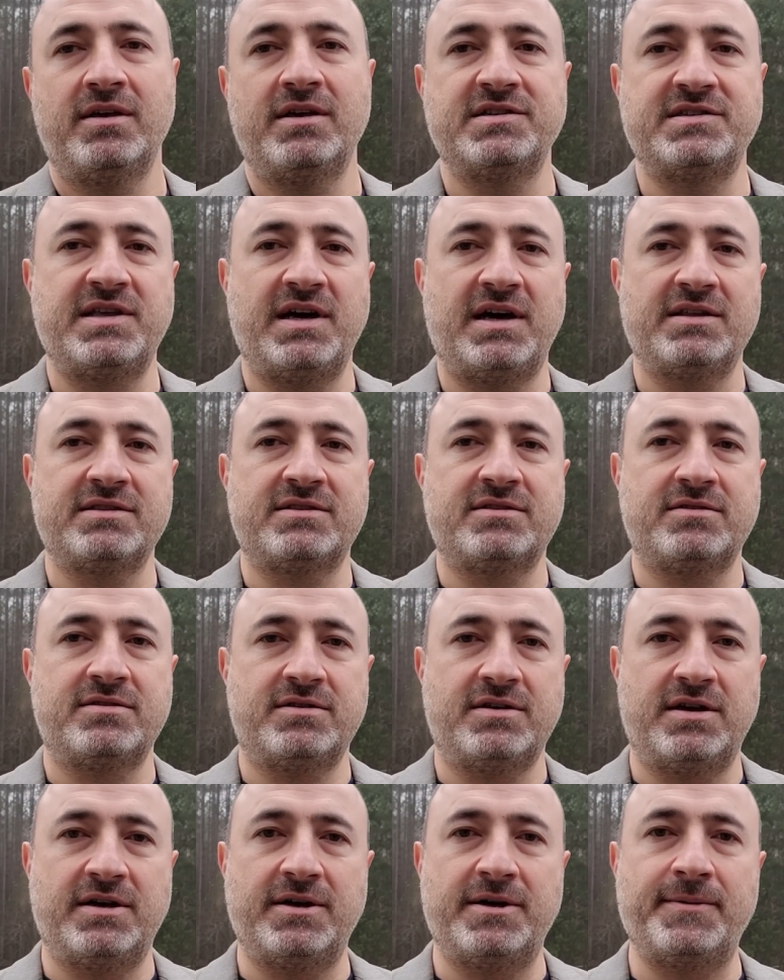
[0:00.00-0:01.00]
is that
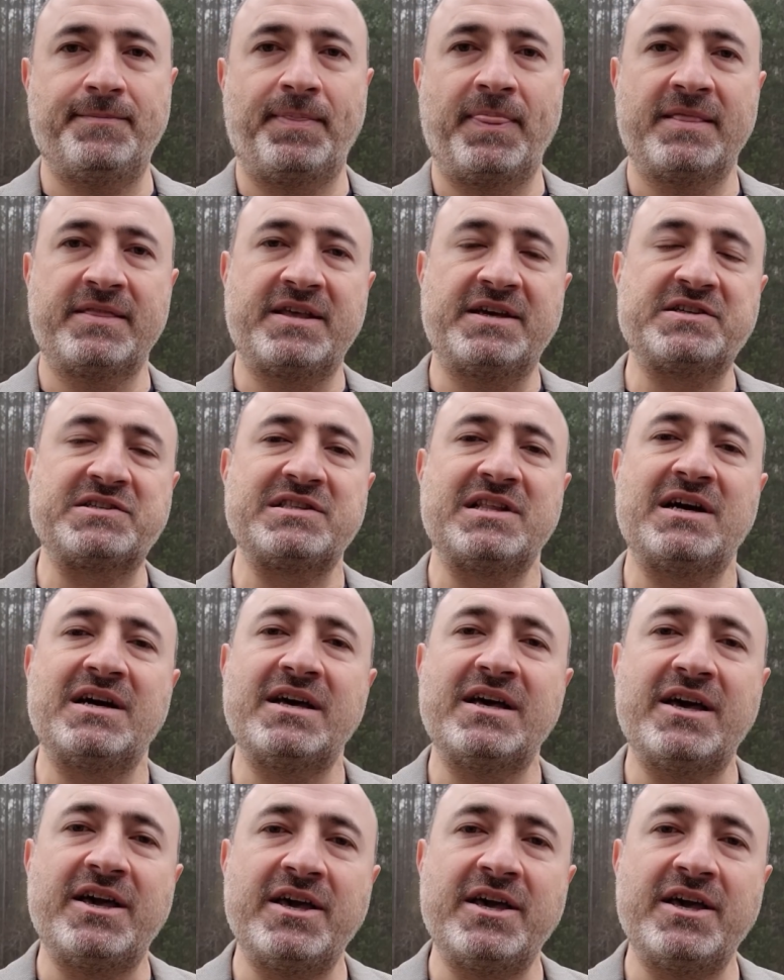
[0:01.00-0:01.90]
um, Tesla